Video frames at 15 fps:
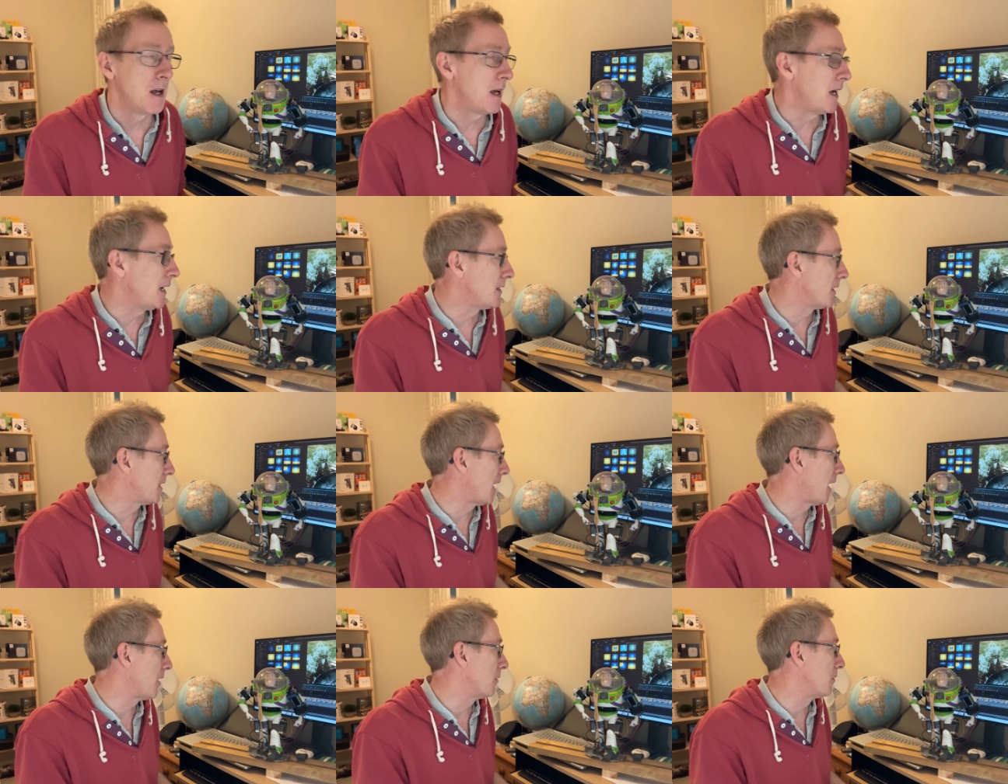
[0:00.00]
Either
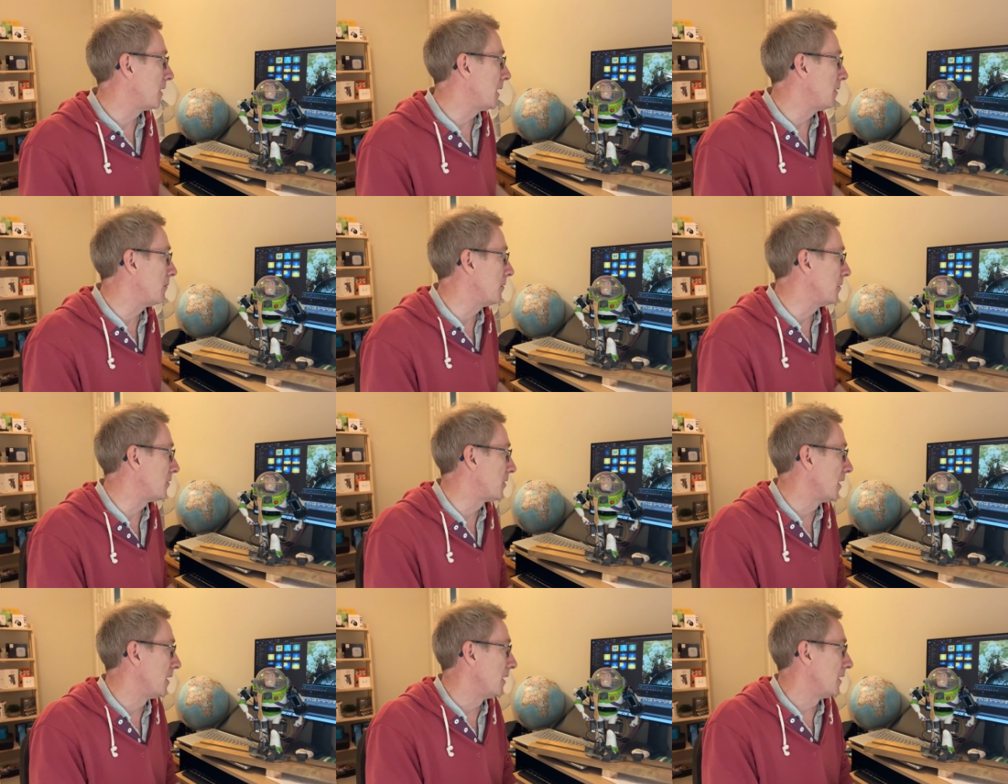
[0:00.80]
that or he
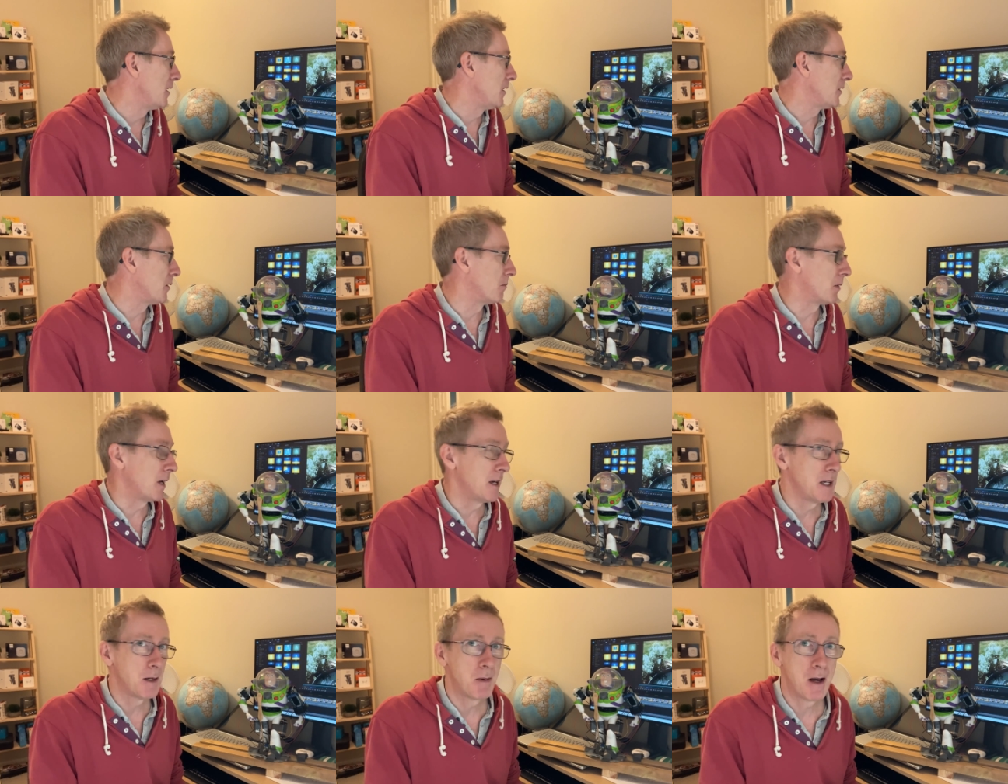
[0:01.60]
was
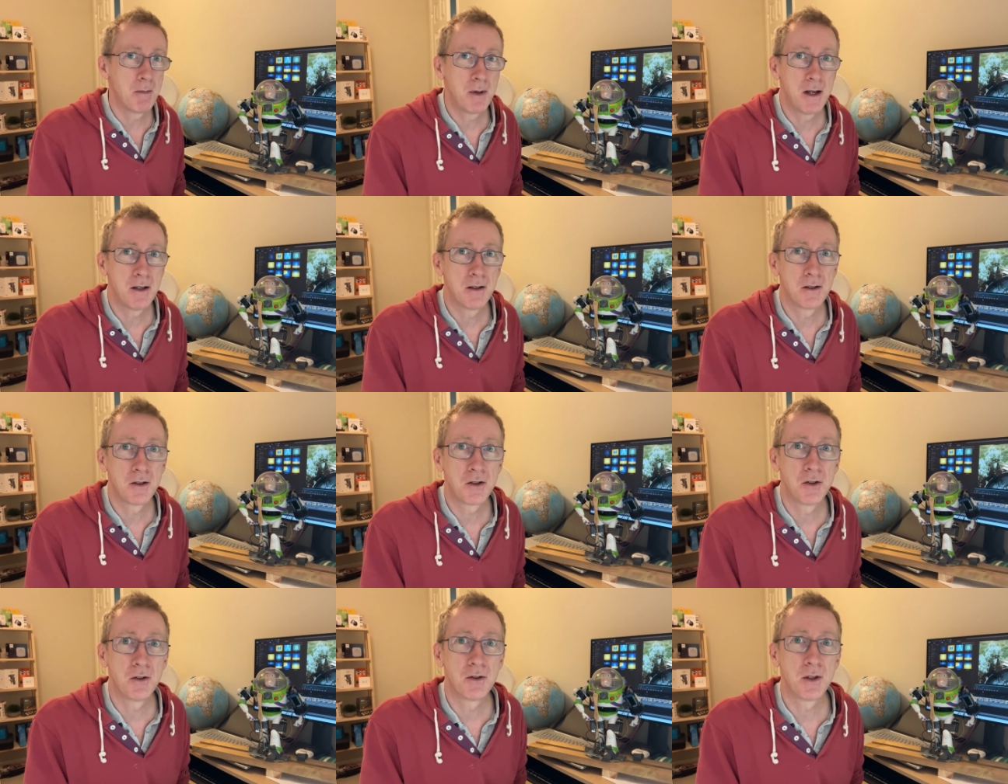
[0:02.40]
complaining about being on a
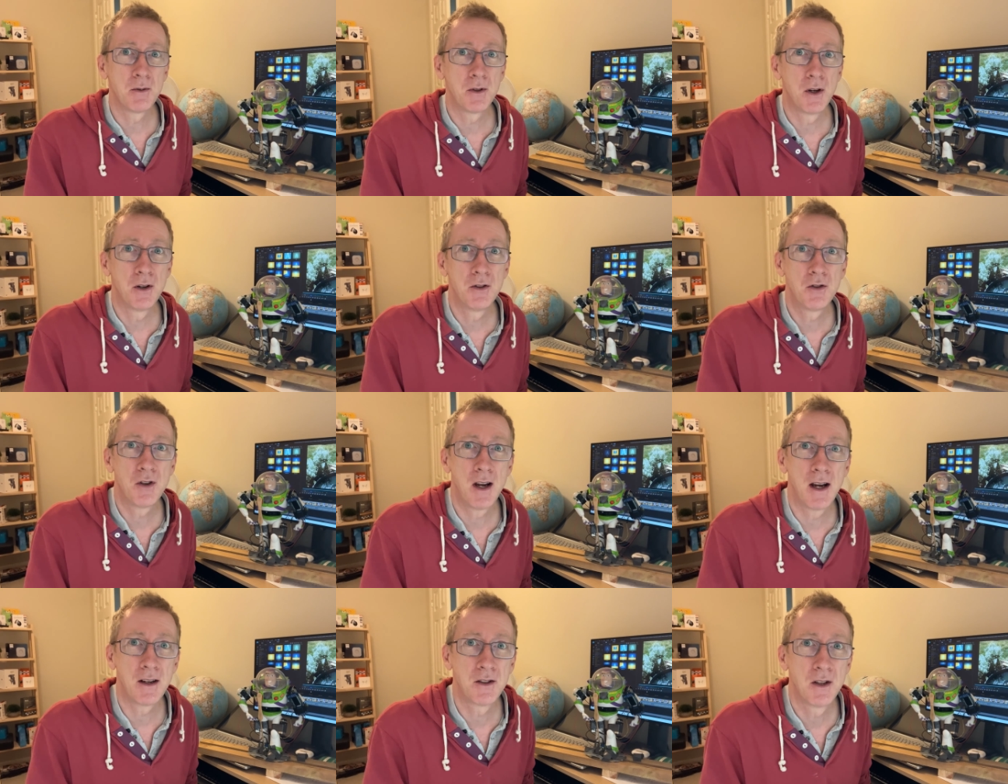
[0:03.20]
short-term
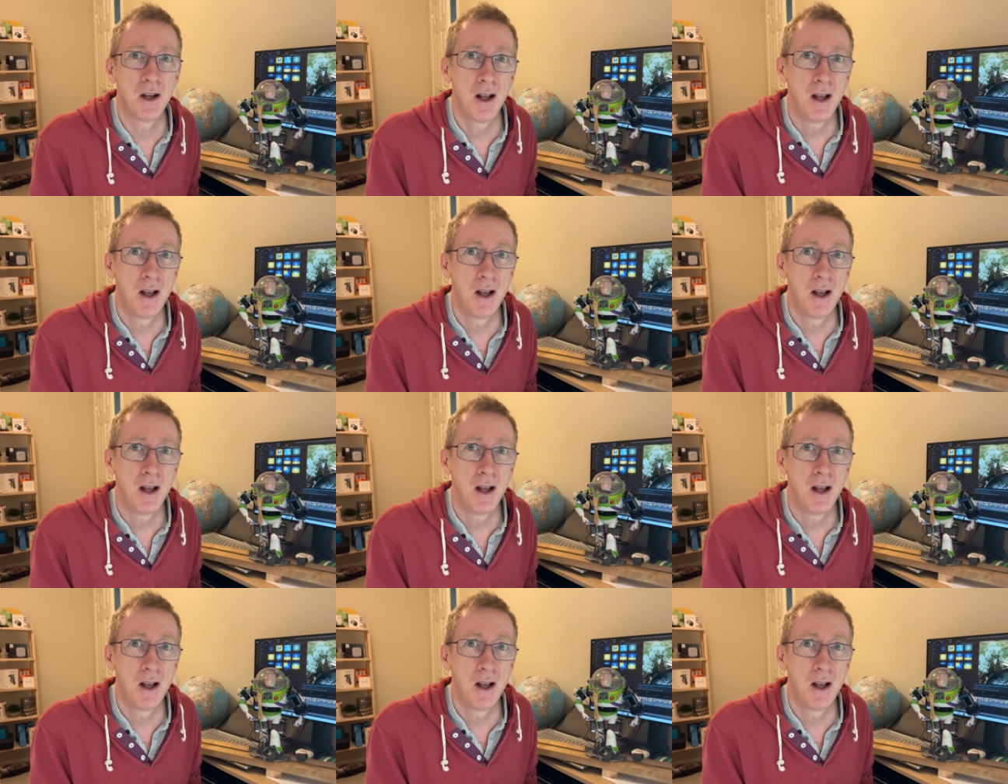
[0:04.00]
contract.